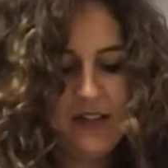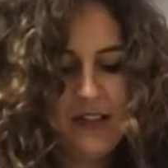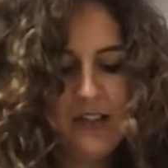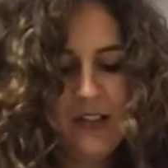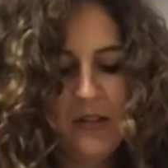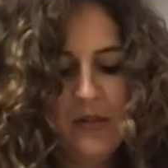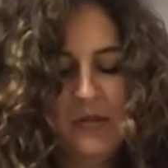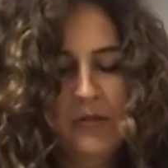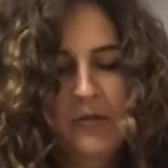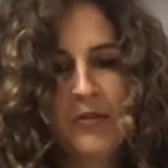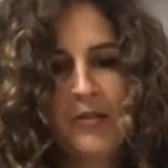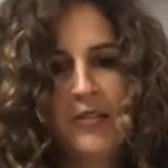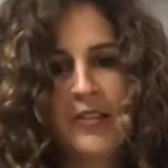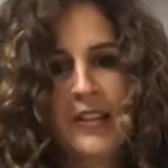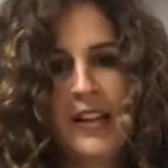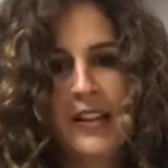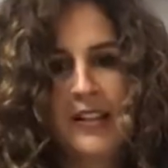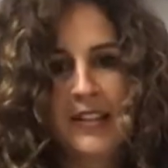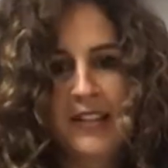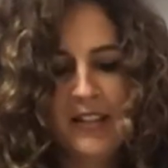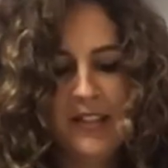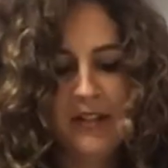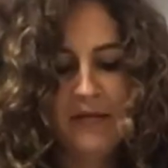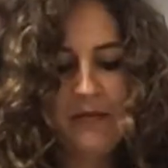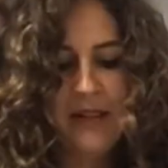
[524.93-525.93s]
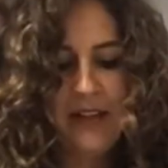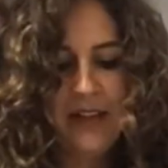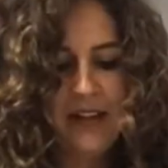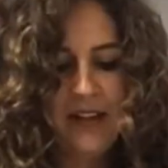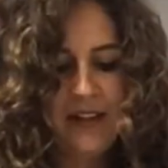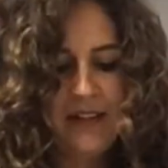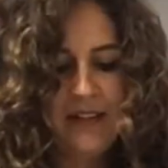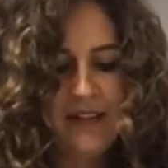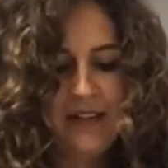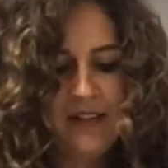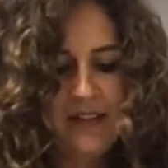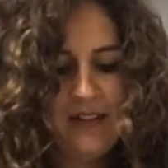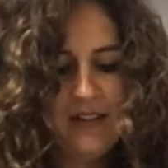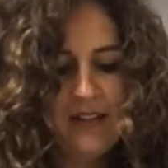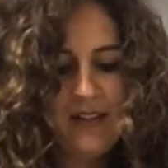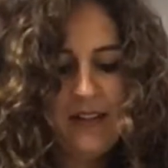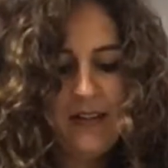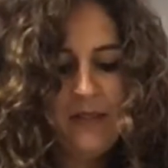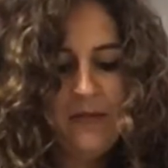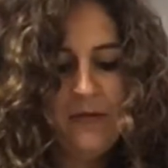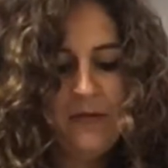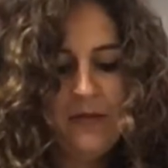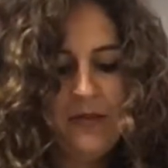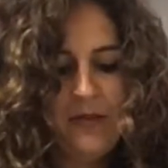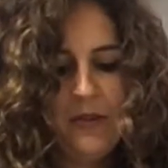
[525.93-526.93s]
doable that's gonna be
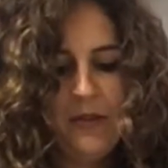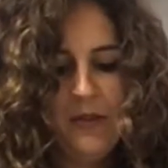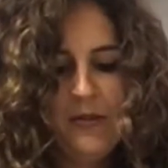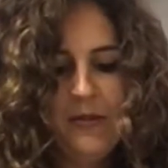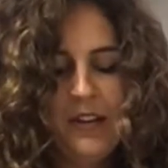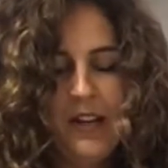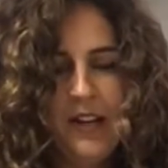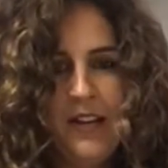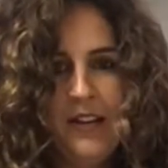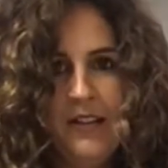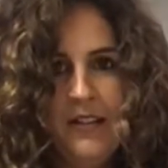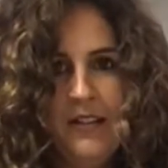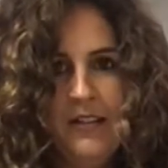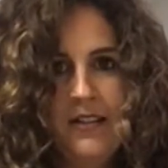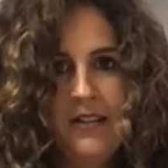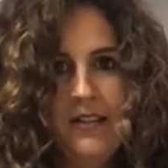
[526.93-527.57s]
with only